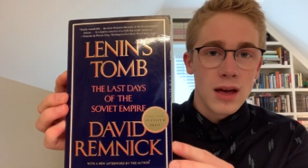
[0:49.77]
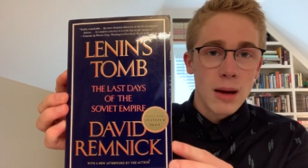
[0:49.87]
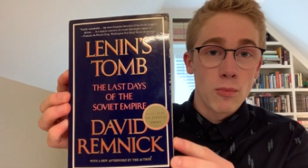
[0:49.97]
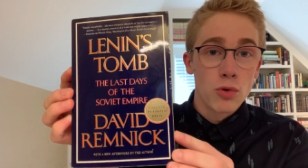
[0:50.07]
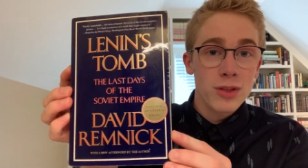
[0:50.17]

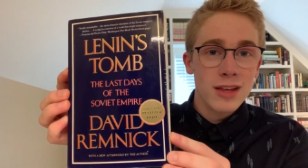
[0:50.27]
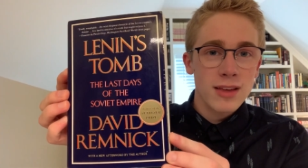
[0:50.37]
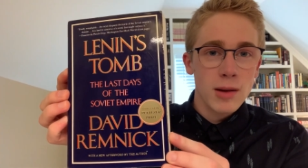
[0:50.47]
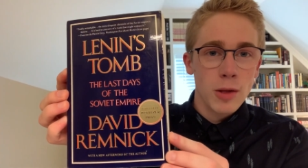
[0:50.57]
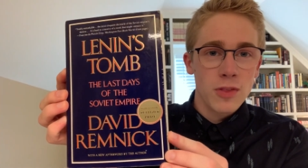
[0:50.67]
I'm really
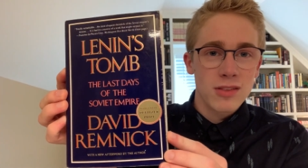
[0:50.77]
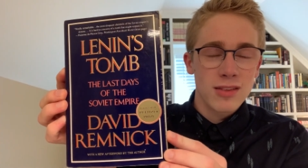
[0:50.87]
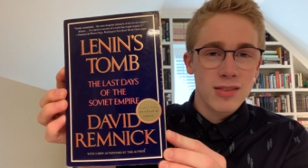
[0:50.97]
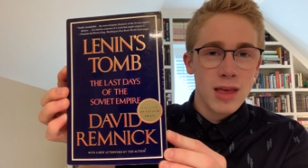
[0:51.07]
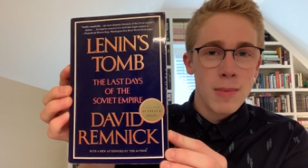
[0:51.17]
excited about this.
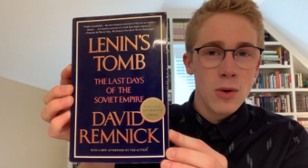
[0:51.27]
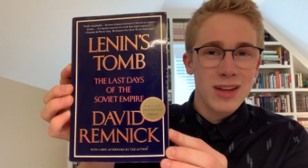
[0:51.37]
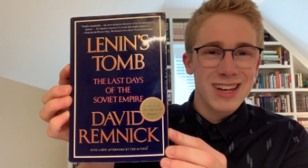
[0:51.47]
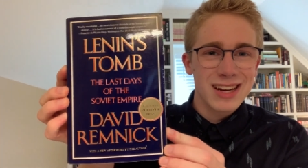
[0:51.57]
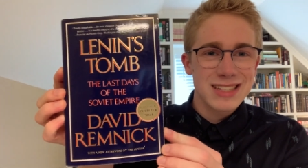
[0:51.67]
This came out
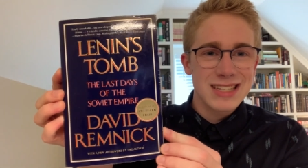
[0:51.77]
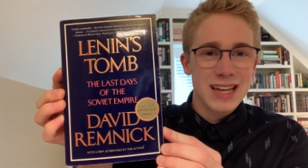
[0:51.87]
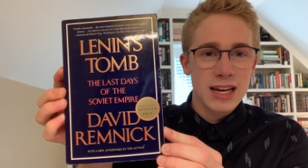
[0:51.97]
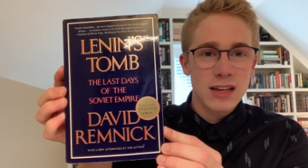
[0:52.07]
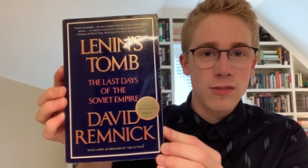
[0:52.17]
in
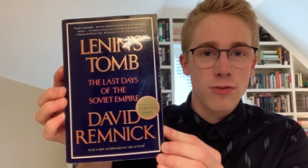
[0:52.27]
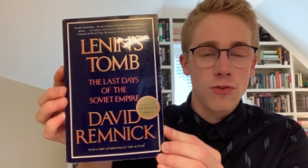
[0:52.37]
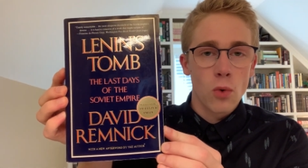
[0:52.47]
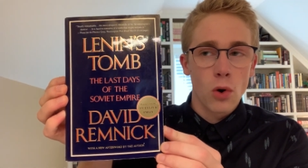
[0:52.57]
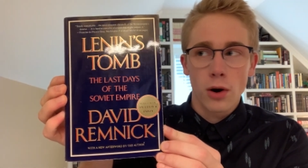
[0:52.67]

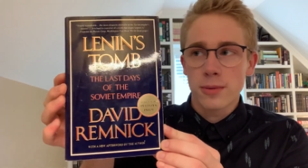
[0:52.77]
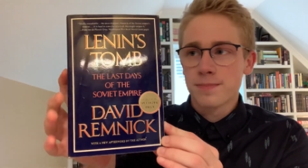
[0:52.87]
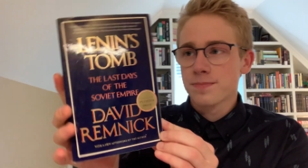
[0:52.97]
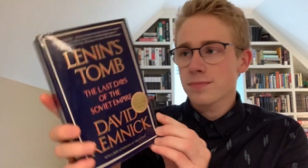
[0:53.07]
1994.